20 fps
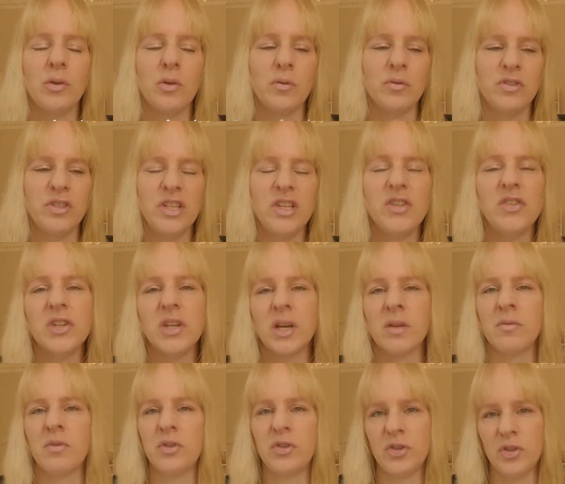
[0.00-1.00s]
of teaching
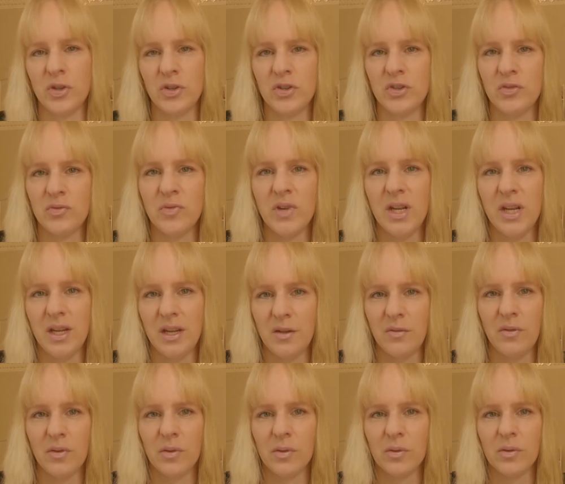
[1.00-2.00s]
and research is really
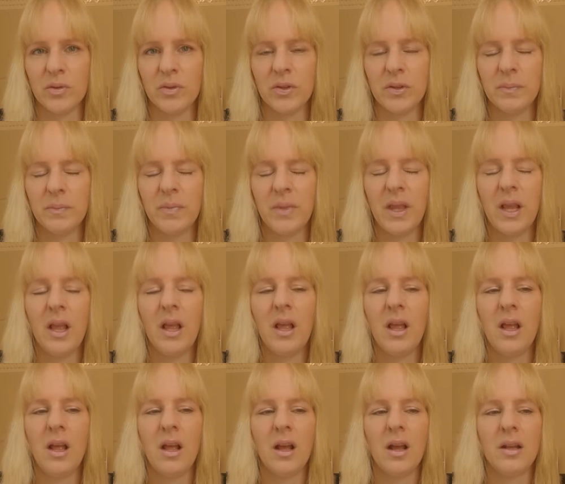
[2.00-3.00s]
difficult.
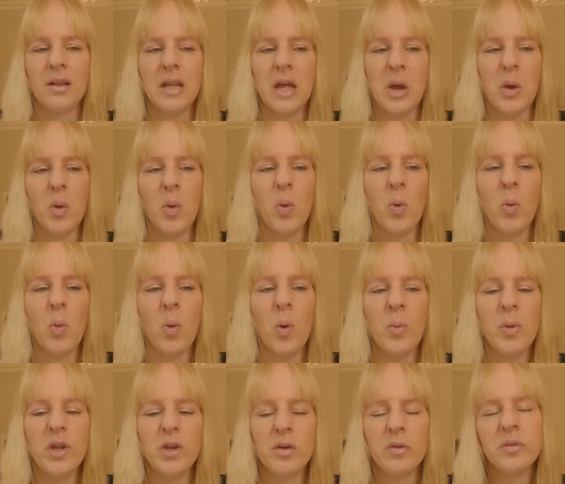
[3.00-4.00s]
Now, what
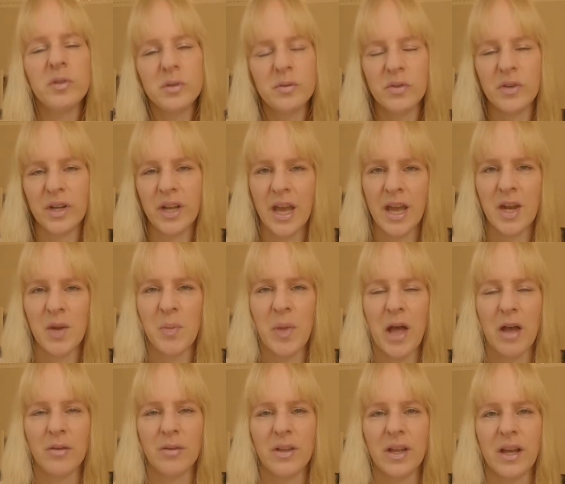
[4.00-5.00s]
we often forget
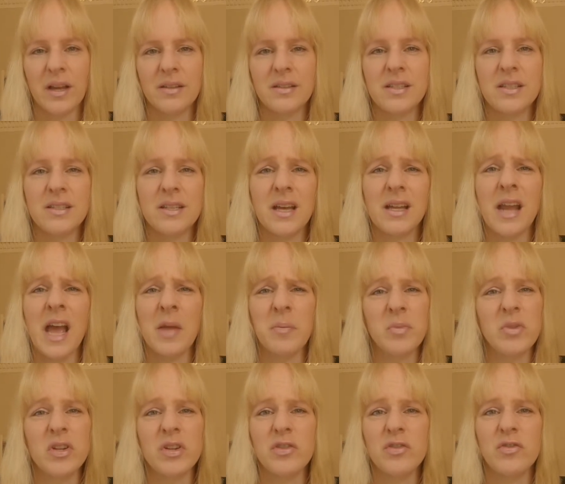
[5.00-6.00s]
about that is that
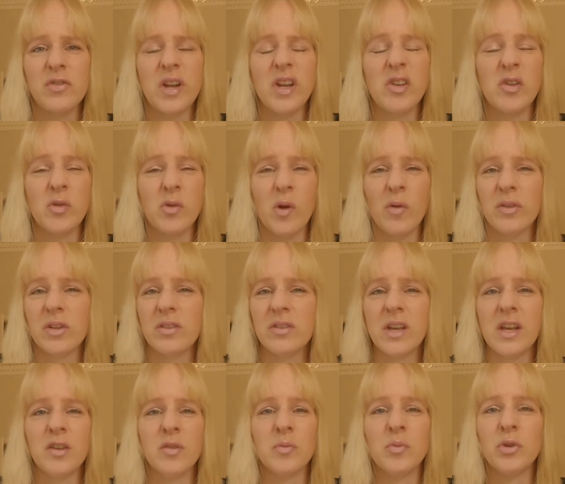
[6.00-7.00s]
administration often
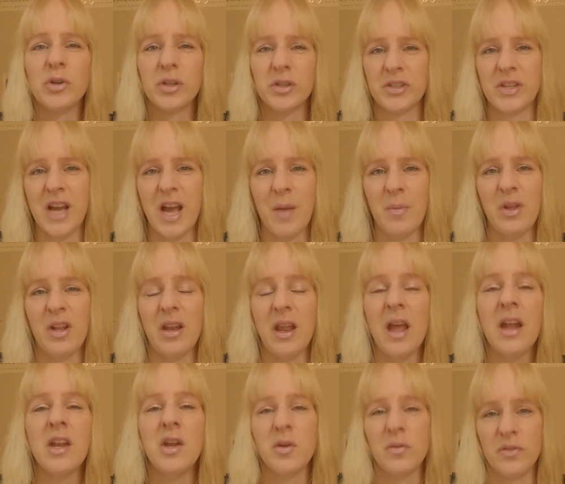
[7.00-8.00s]
takes more time than
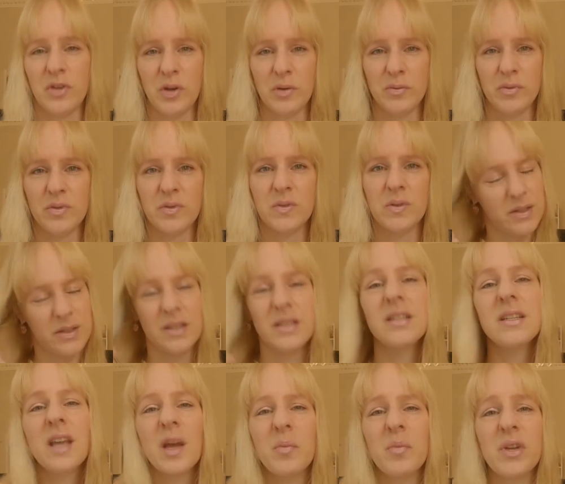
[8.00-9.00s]
any of those. So this
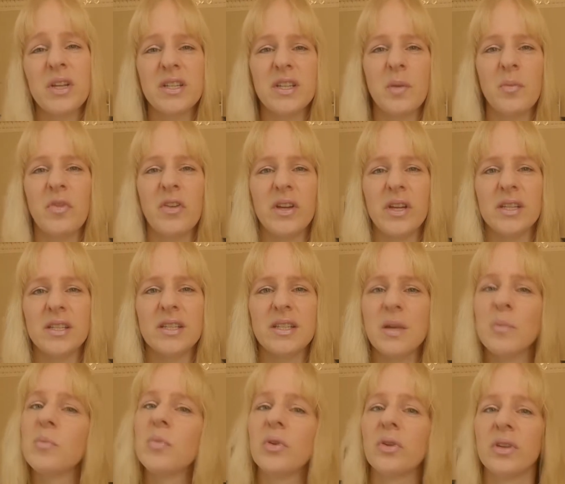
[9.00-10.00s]
can be something as
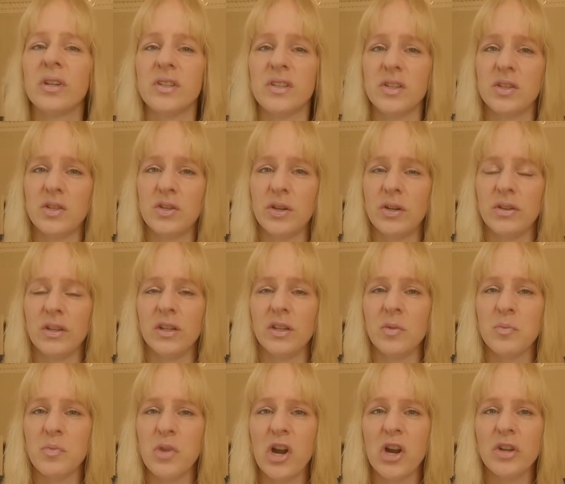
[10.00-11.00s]
simple as inserting the
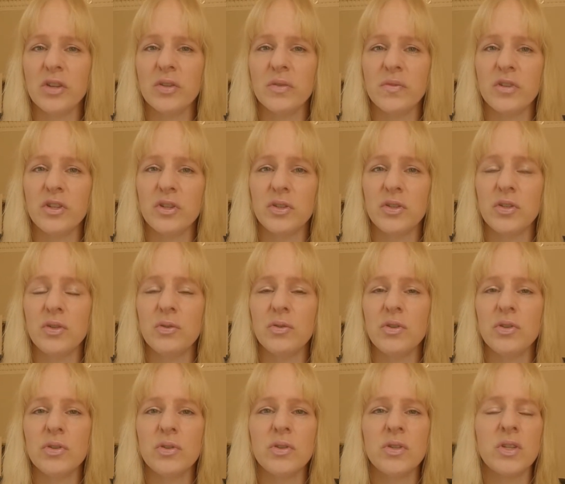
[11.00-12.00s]
marks of your
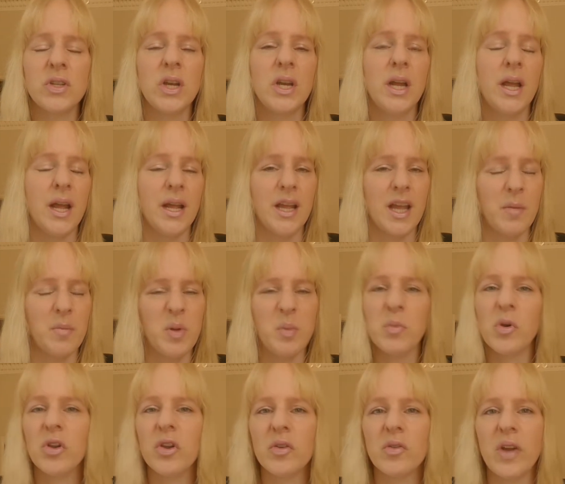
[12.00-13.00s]
student, it can be
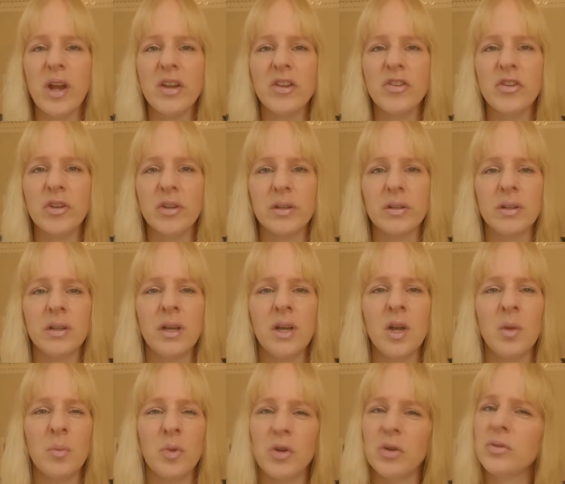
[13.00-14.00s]
moderation,
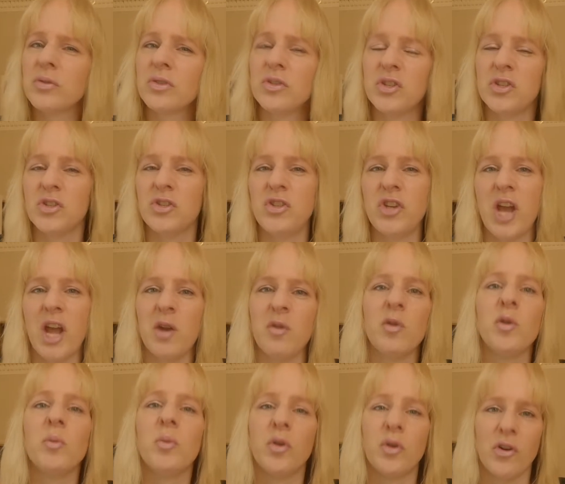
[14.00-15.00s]
but also just
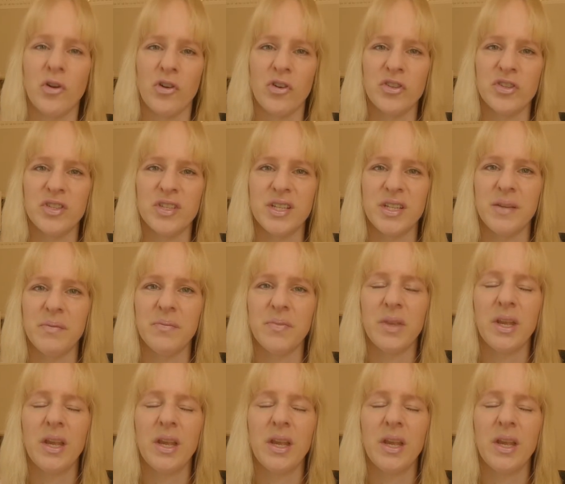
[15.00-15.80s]
general bureaucracy.